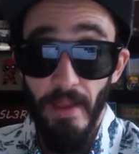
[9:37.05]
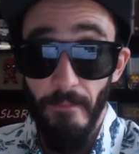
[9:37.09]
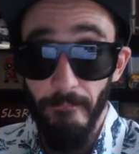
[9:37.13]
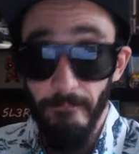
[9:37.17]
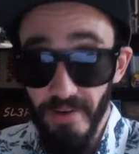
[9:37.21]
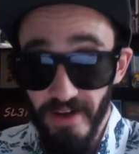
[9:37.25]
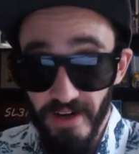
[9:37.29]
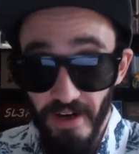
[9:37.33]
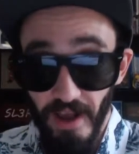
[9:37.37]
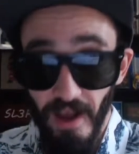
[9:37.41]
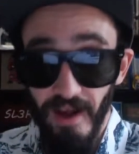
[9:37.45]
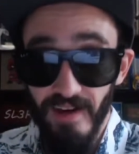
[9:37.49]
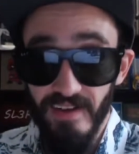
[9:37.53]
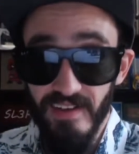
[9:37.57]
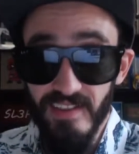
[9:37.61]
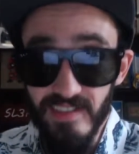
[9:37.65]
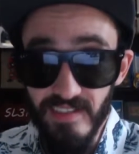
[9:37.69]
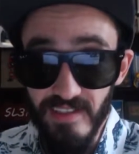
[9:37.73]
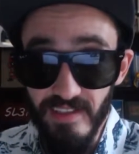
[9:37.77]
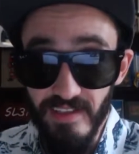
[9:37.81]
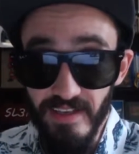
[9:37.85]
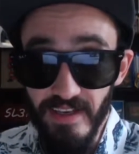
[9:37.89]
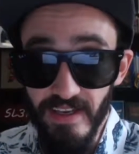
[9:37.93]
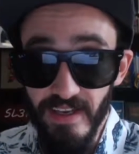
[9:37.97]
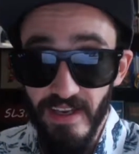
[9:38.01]
but
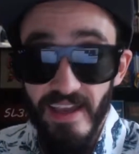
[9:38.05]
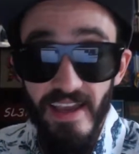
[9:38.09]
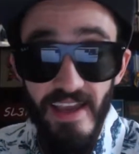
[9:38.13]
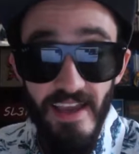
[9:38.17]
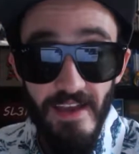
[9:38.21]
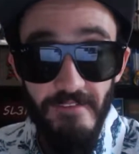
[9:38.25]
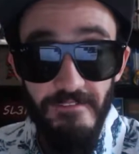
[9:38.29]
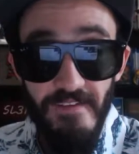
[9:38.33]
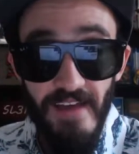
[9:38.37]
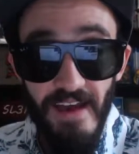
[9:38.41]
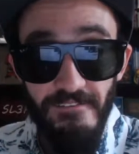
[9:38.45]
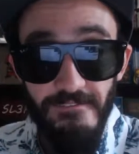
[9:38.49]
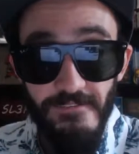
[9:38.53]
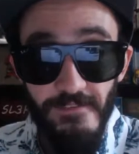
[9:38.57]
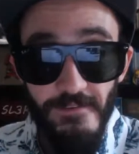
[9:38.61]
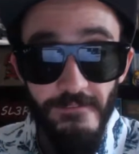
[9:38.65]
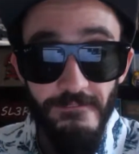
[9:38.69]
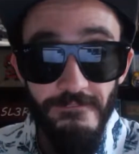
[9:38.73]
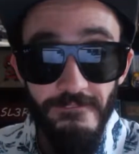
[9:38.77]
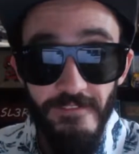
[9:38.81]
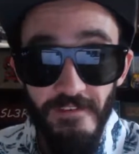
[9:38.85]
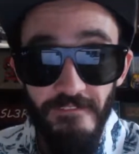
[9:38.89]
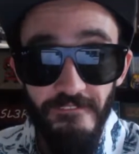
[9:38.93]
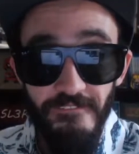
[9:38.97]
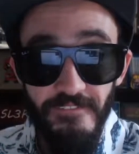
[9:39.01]
honestly, if after
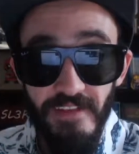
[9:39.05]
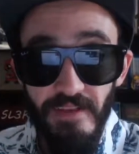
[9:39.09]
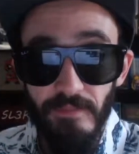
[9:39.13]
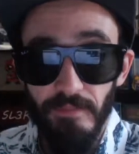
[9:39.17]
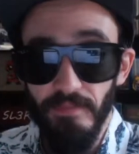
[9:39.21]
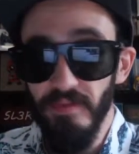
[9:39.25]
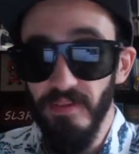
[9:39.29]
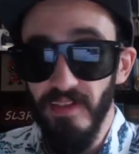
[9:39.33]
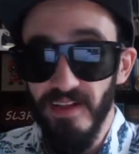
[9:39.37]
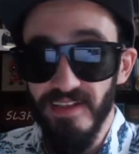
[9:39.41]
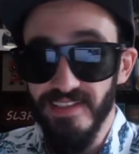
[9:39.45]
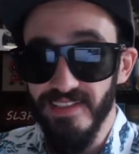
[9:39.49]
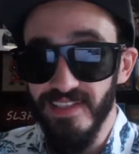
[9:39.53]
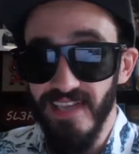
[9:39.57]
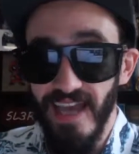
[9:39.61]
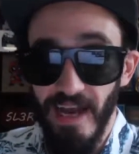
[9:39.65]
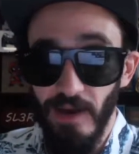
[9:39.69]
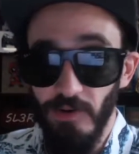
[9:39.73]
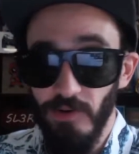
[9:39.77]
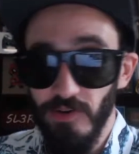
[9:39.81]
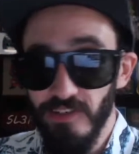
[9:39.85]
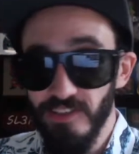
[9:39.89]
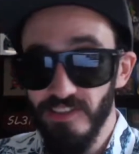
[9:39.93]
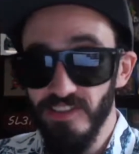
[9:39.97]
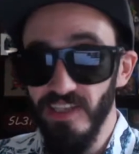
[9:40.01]
50 plus
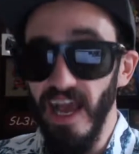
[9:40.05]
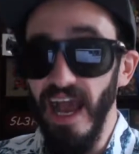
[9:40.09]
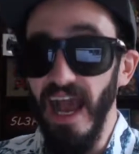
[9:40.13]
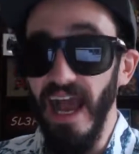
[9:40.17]
hours